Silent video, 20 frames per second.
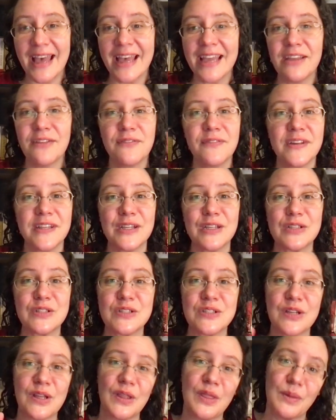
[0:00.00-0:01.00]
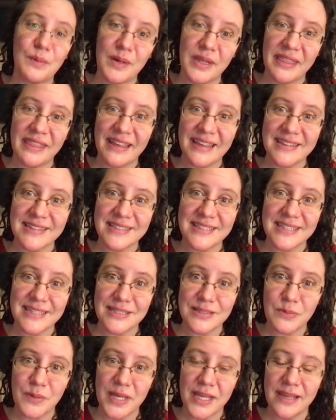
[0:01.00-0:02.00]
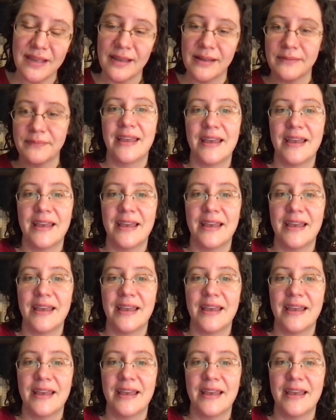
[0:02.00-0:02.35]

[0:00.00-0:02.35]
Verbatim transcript: I finished three things this week.